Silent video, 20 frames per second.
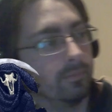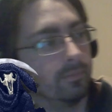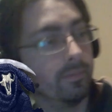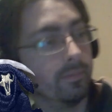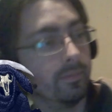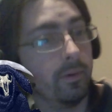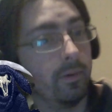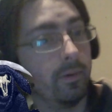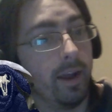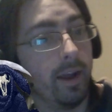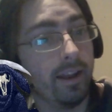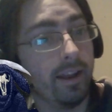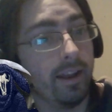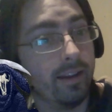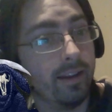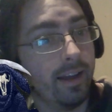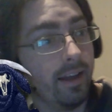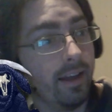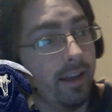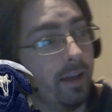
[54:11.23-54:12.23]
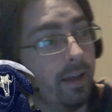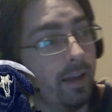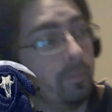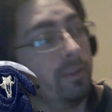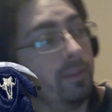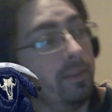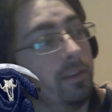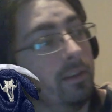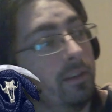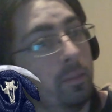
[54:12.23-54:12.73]
Right. I'm
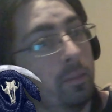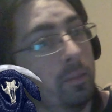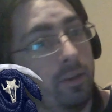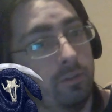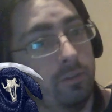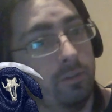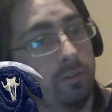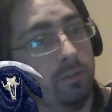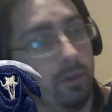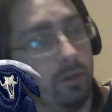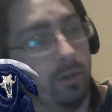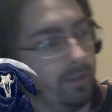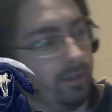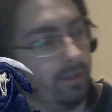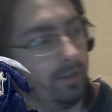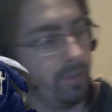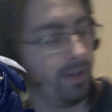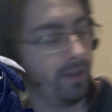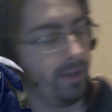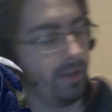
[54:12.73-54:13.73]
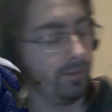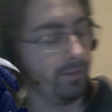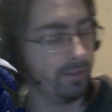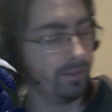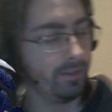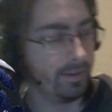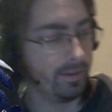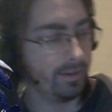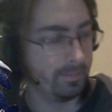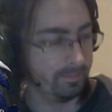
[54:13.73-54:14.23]
a little bit drunk about
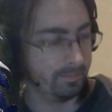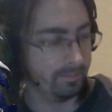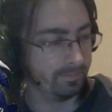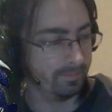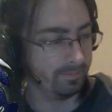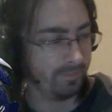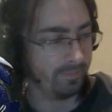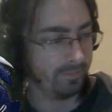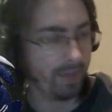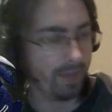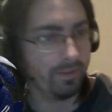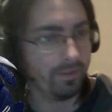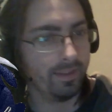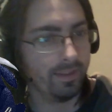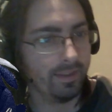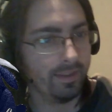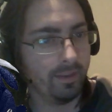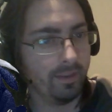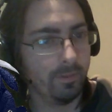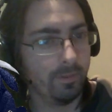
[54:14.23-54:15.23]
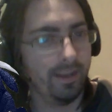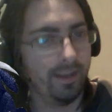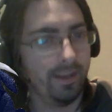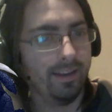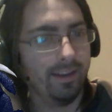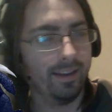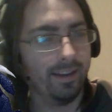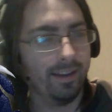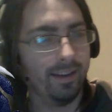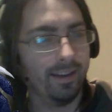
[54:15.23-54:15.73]
everything
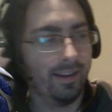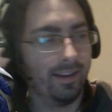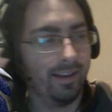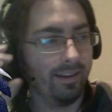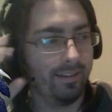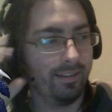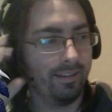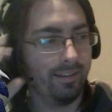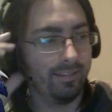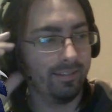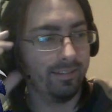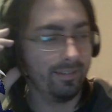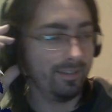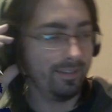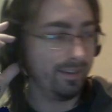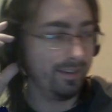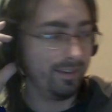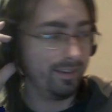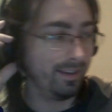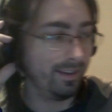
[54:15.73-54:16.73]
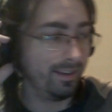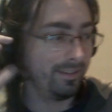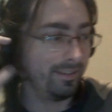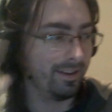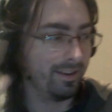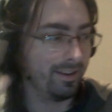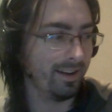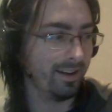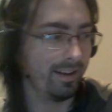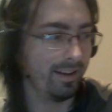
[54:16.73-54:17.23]
we did
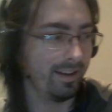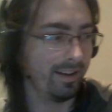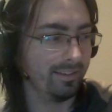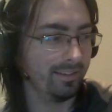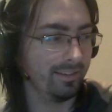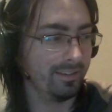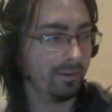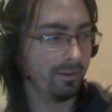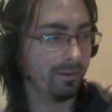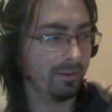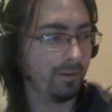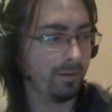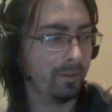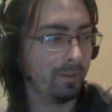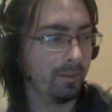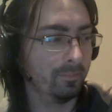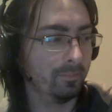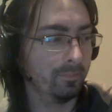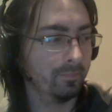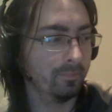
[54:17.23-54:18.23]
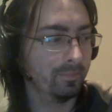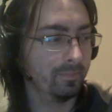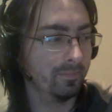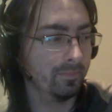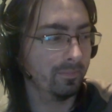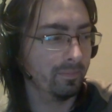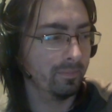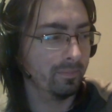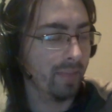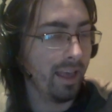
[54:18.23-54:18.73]
tonight, so
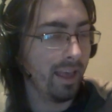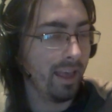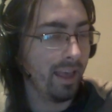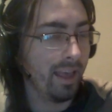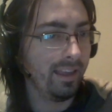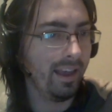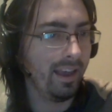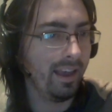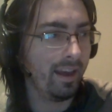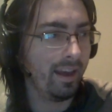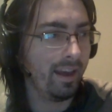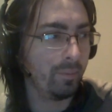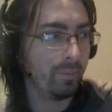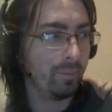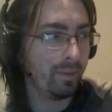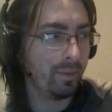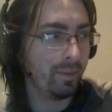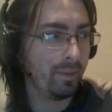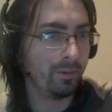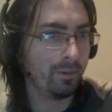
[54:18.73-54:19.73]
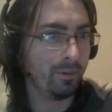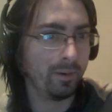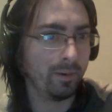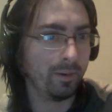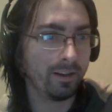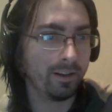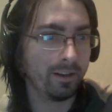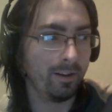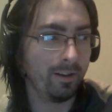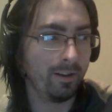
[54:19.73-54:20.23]
yeah, probably don't want
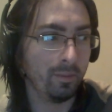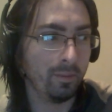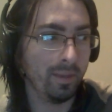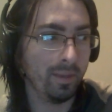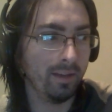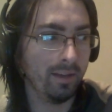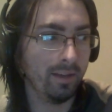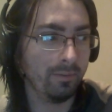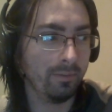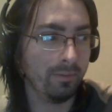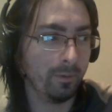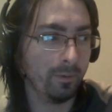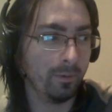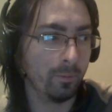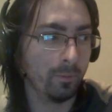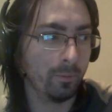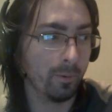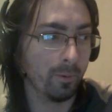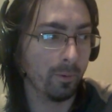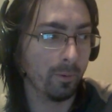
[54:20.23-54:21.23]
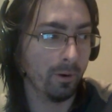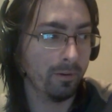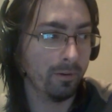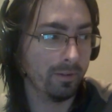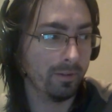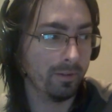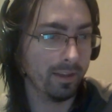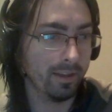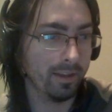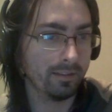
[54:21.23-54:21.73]
to call me for work
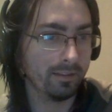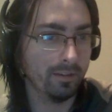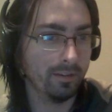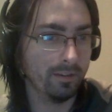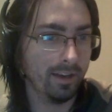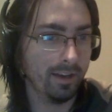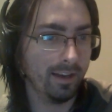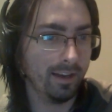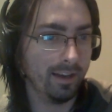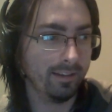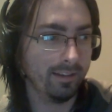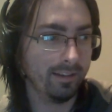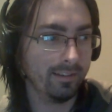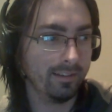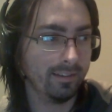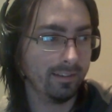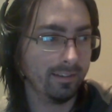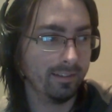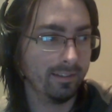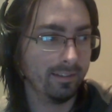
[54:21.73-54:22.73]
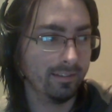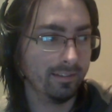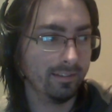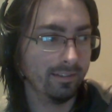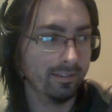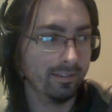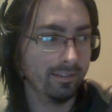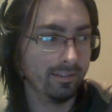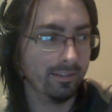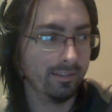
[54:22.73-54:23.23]
for the next few days,
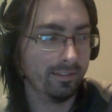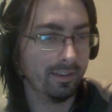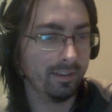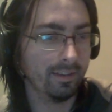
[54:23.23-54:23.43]
just